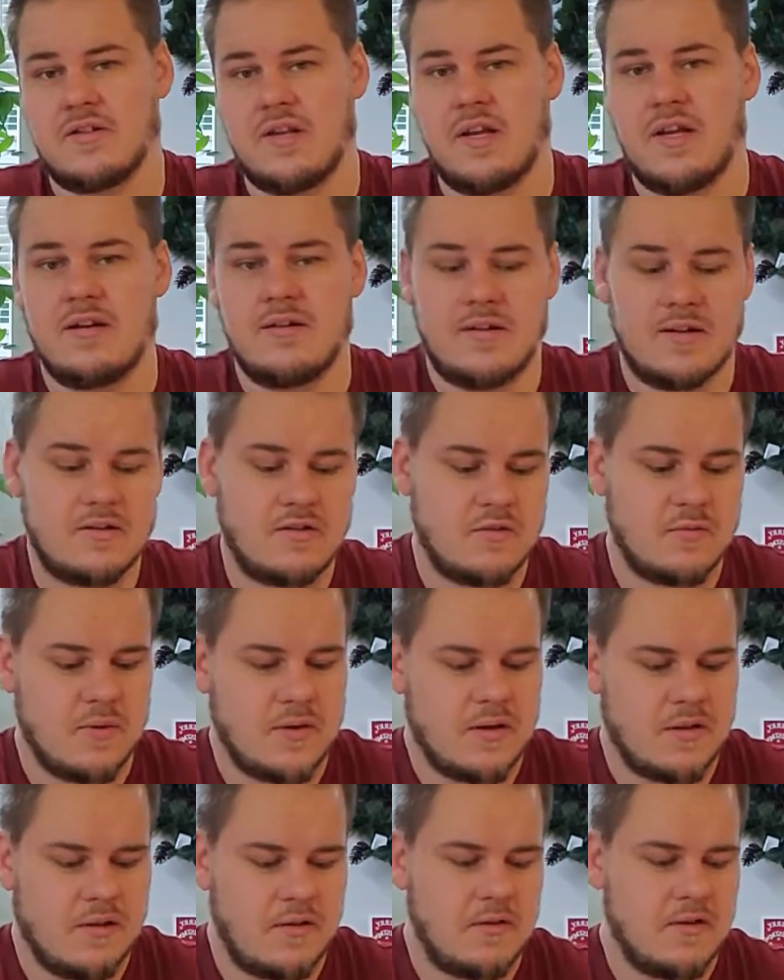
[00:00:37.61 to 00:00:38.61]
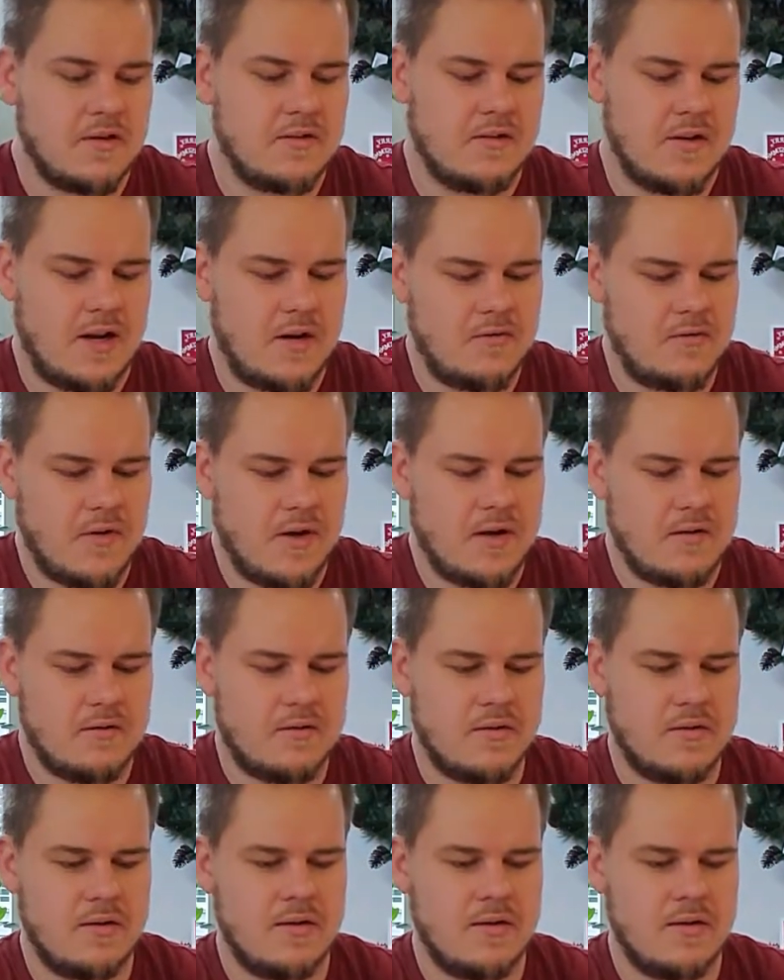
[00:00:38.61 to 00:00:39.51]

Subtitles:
And this is one of the things that I found.